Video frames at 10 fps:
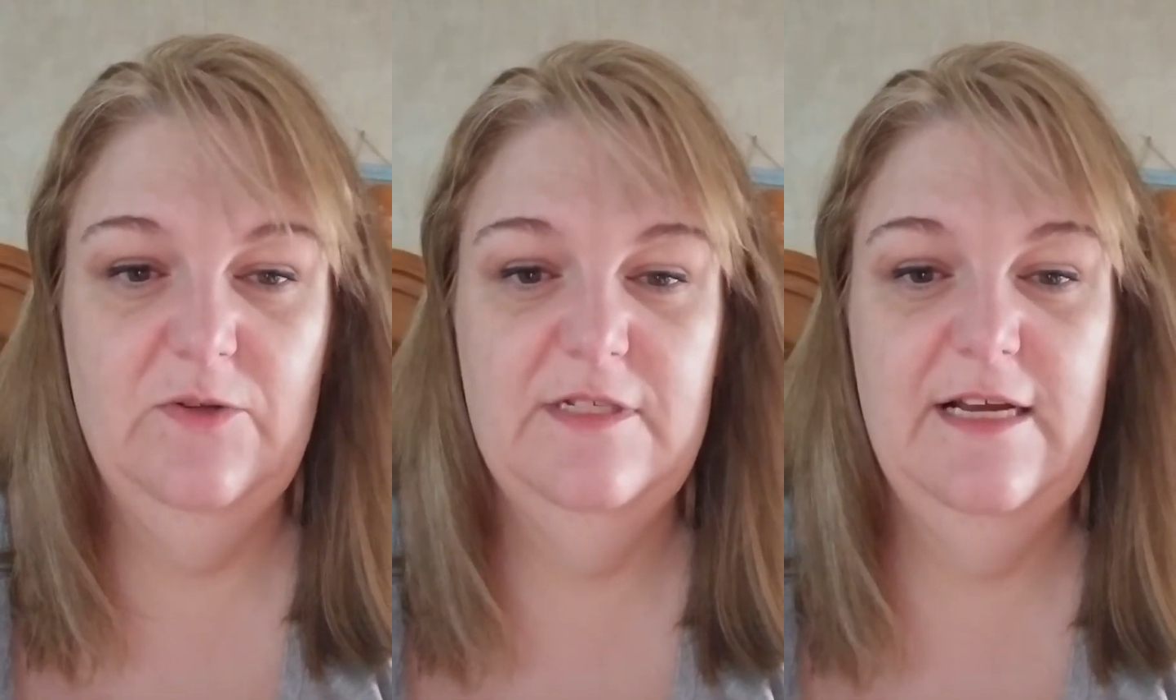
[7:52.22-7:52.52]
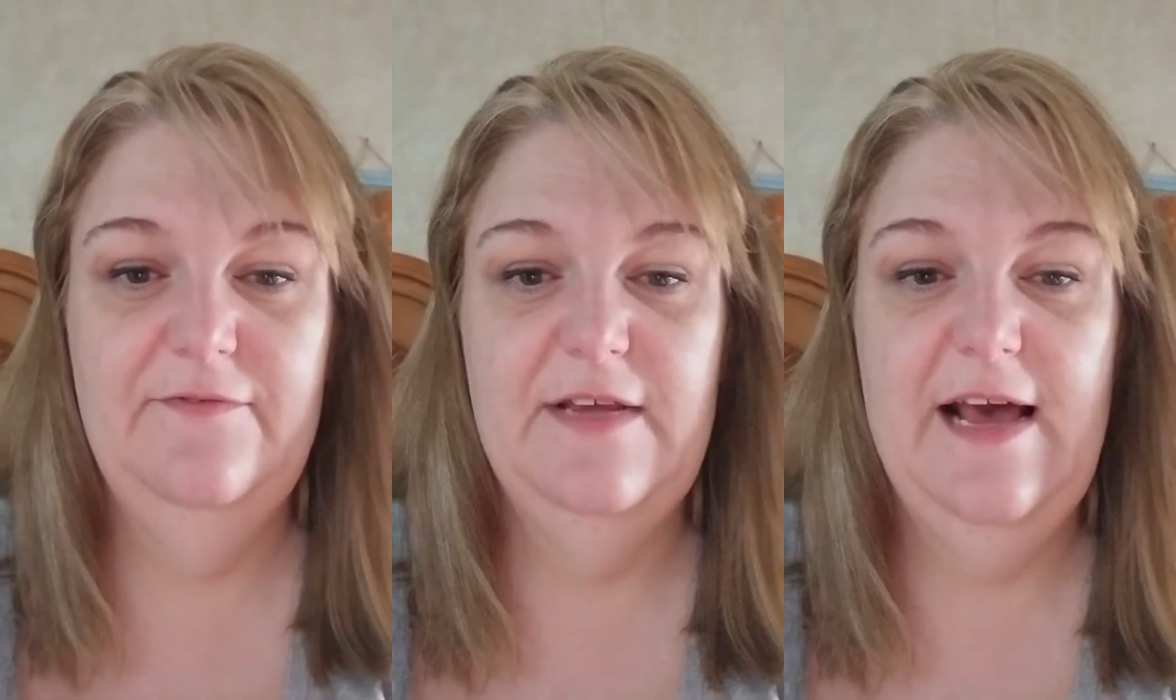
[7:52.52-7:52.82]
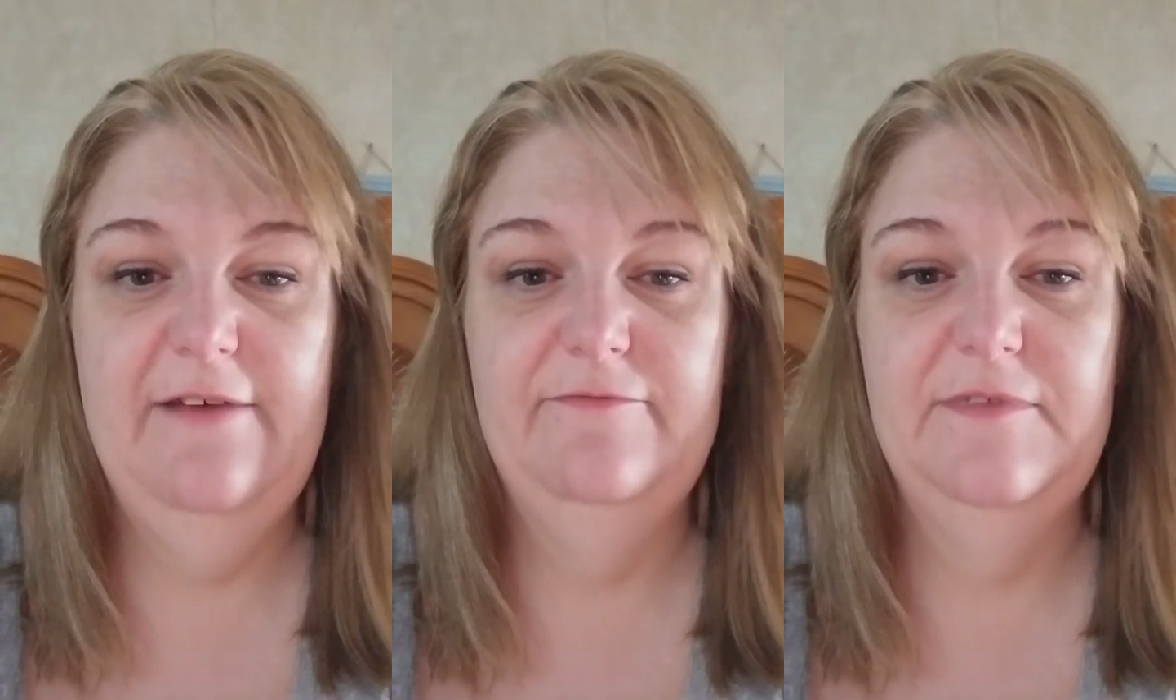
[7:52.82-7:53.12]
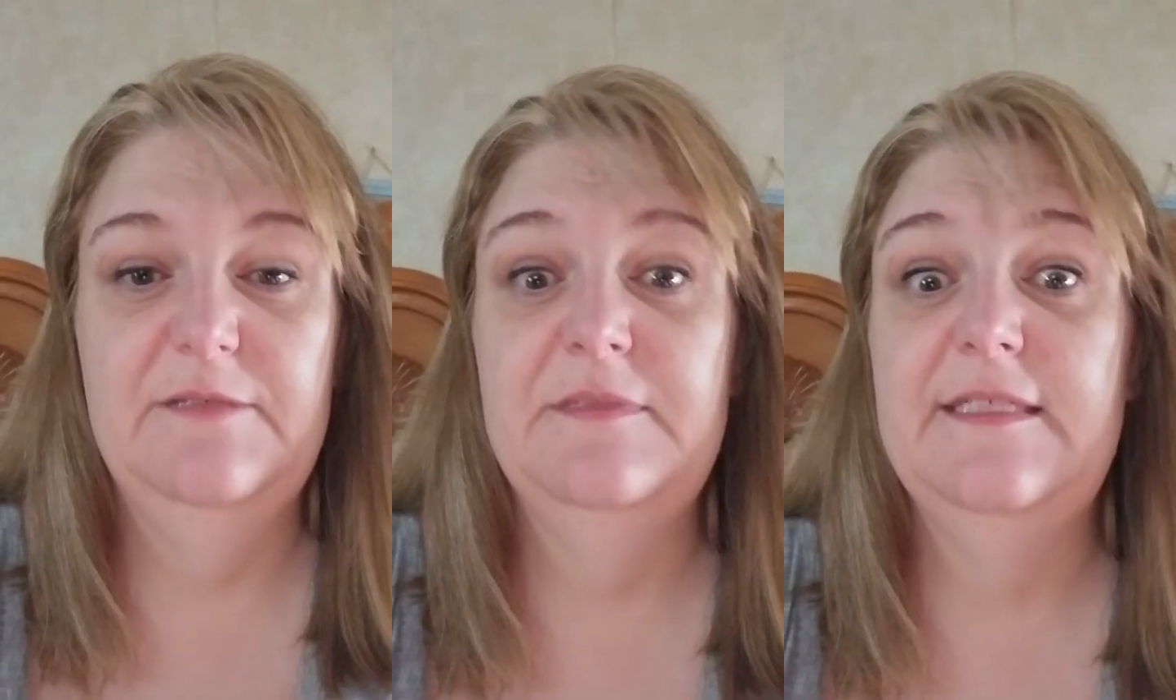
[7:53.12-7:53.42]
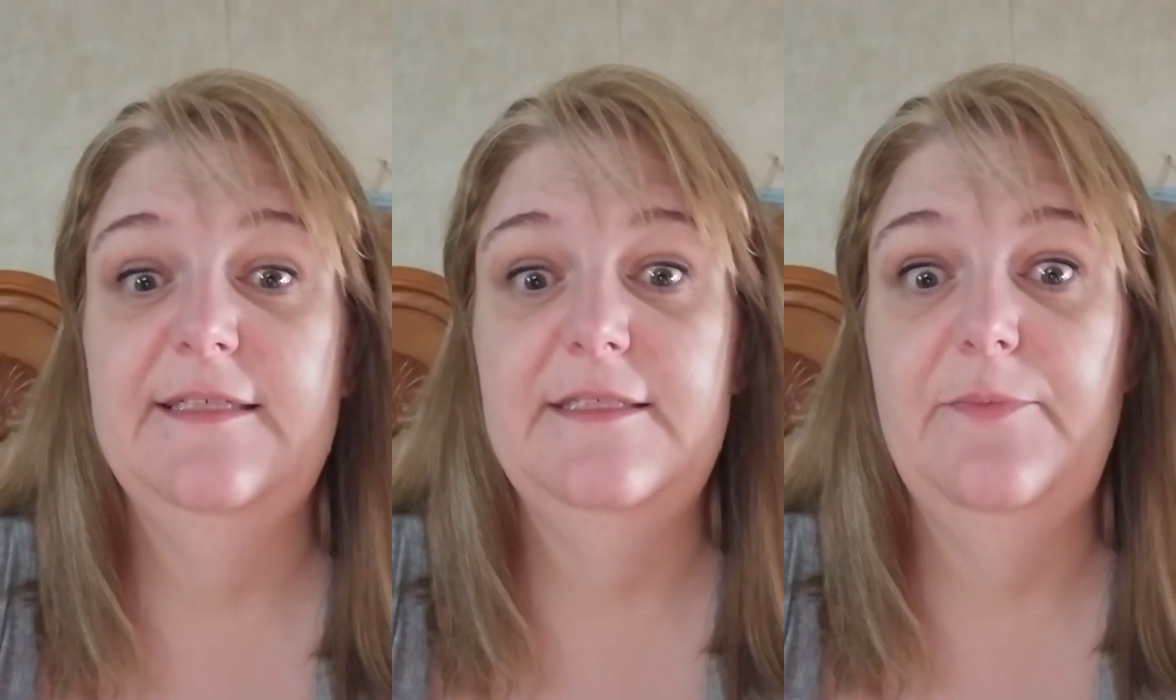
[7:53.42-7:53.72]
enough to have some
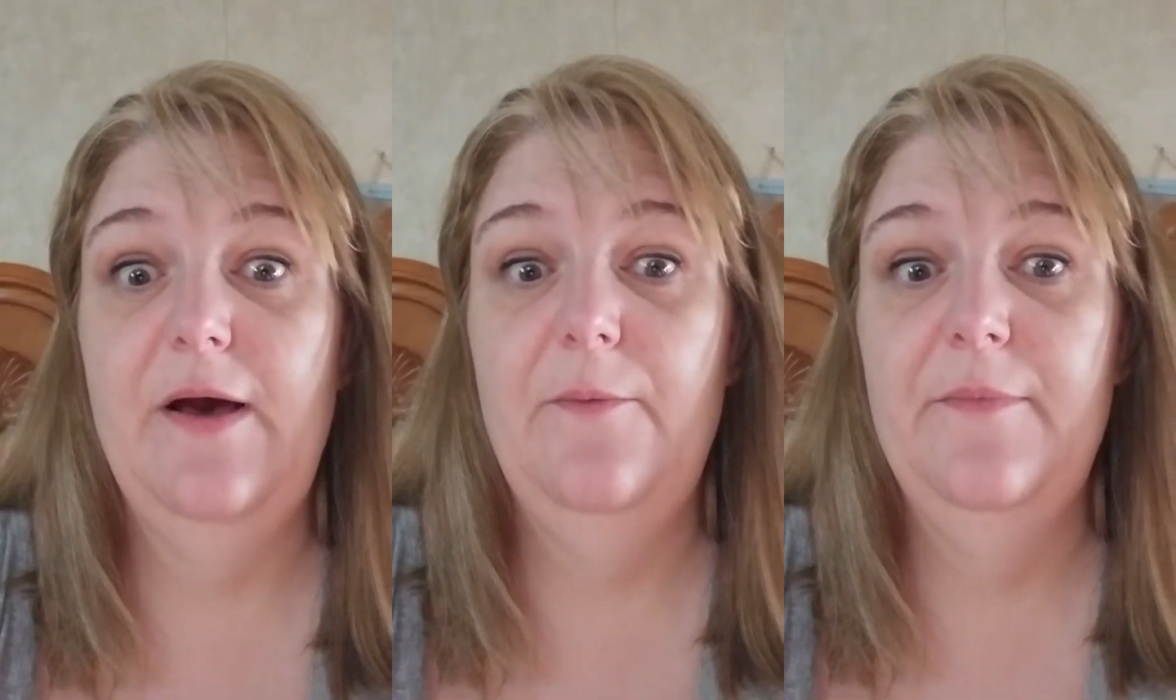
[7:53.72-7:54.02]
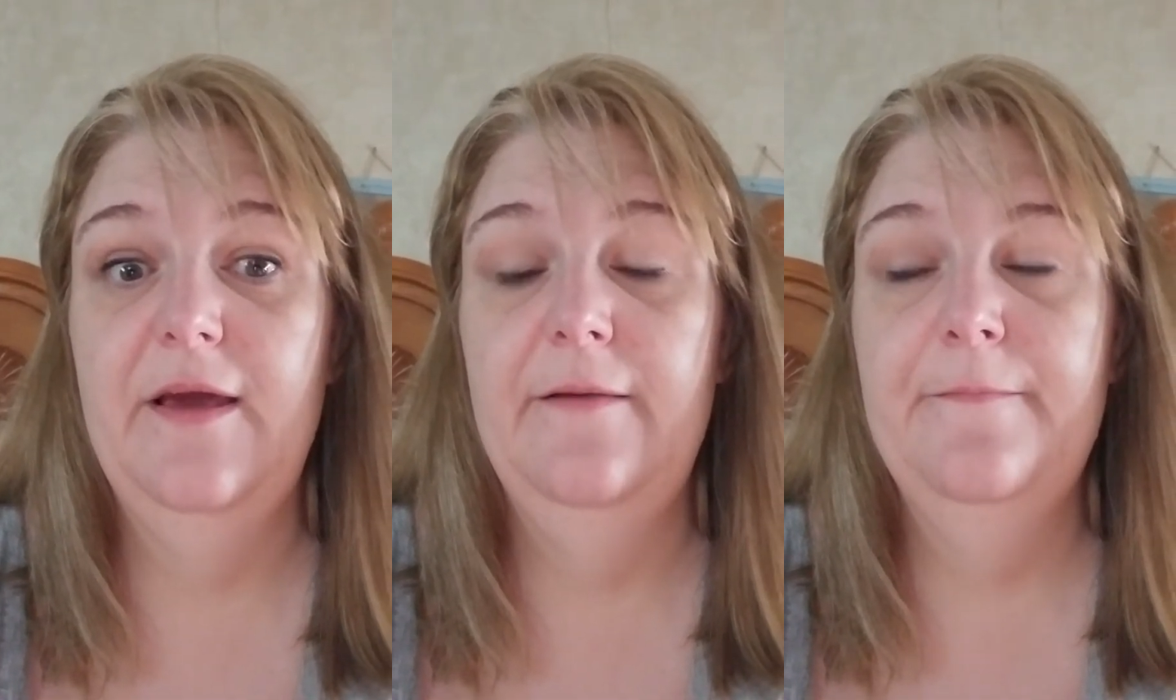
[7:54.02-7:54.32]
sense about me.